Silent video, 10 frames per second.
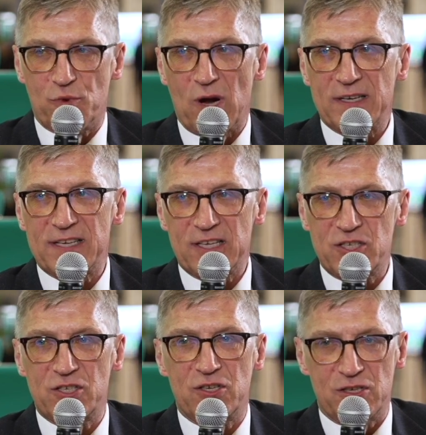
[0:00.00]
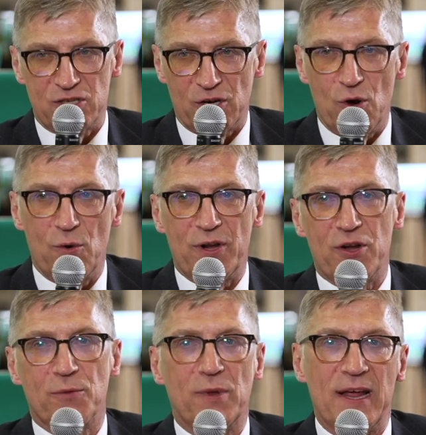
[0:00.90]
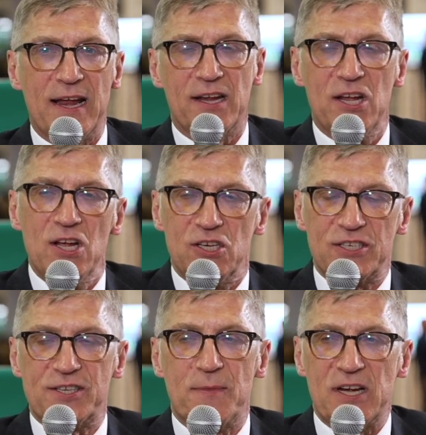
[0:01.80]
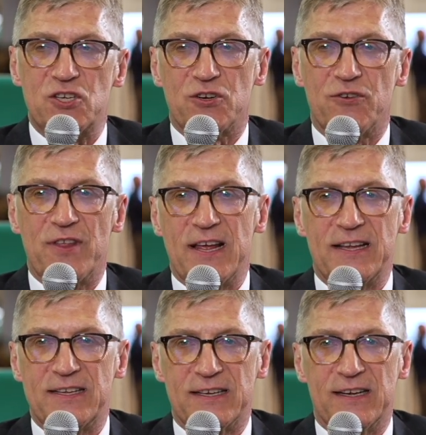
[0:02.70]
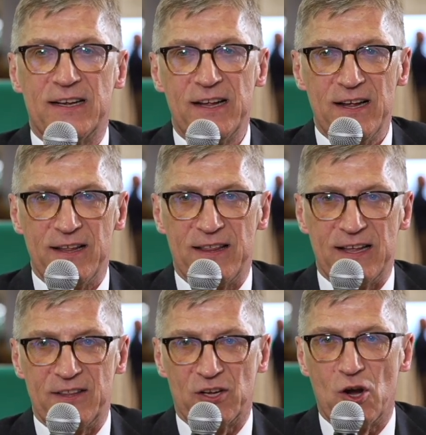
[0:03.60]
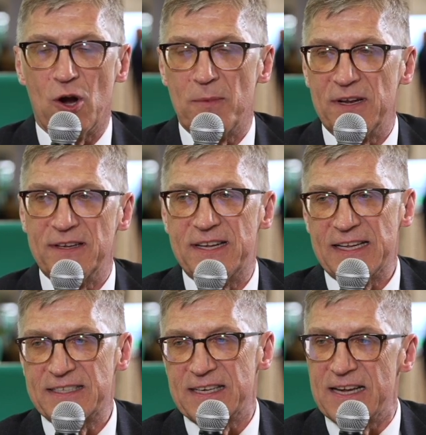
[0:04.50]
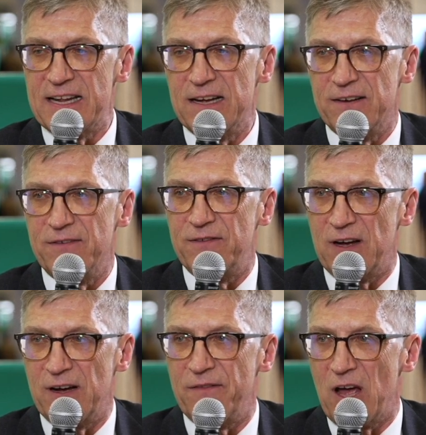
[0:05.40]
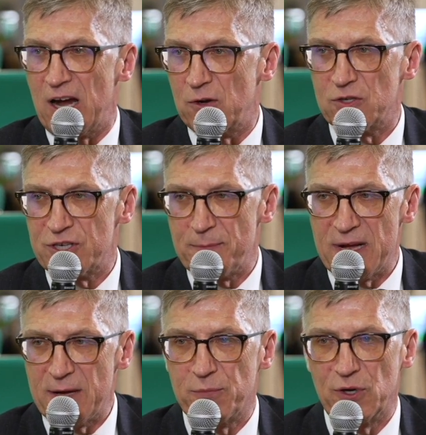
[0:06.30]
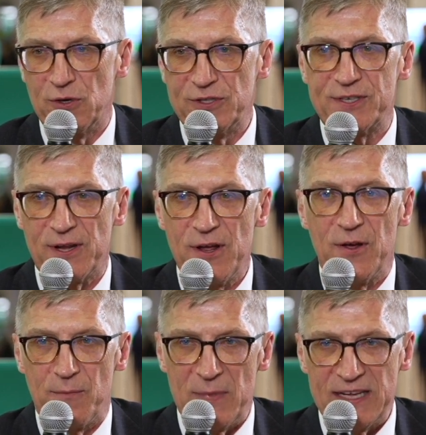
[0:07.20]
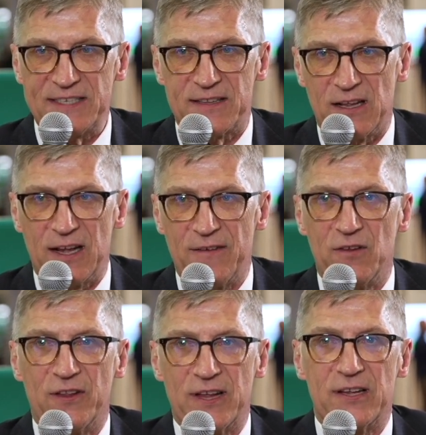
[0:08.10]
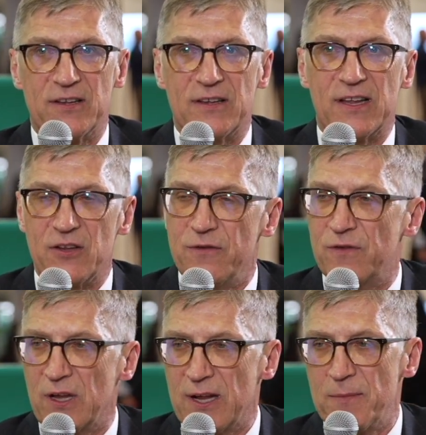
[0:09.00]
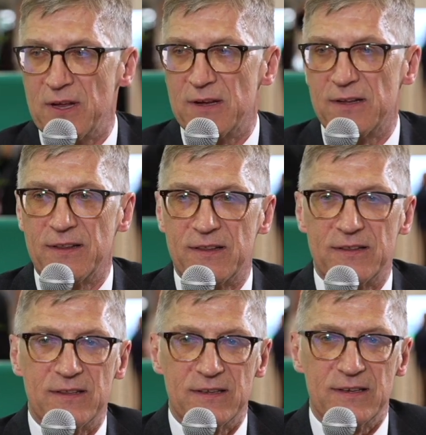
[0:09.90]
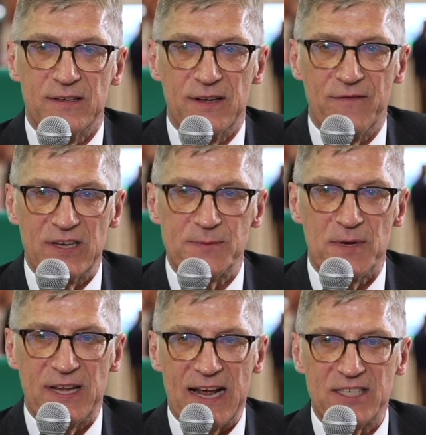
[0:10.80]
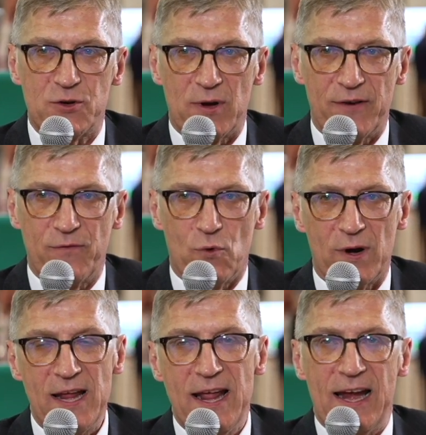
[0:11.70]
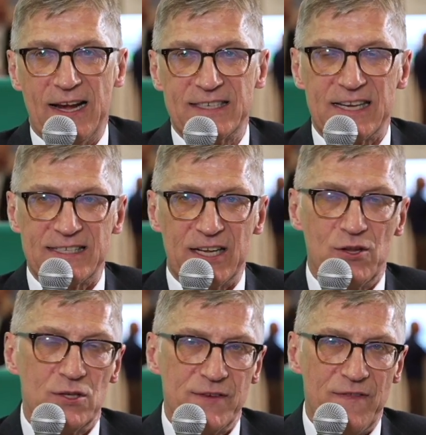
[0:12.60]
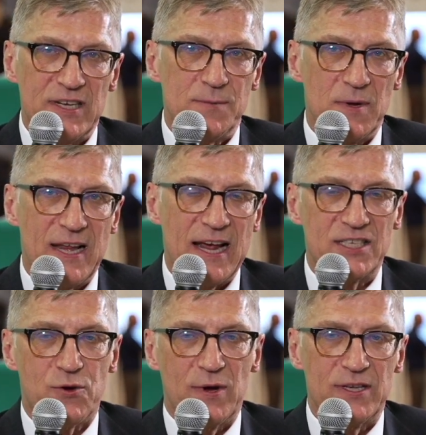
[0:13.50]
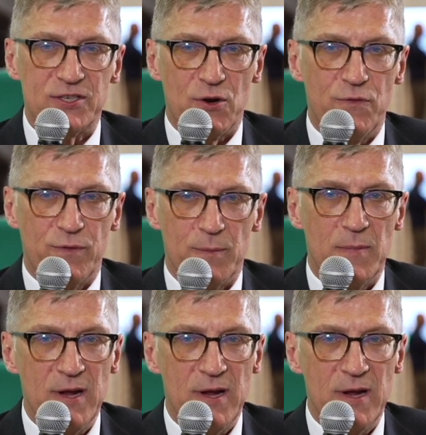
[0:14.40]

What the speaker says: process to go into your plant just to make sure that the carbon intensity of the hydrogen being produced meets the level that you've claimed the investment tax credit for. And as I said, those investment tax credits go from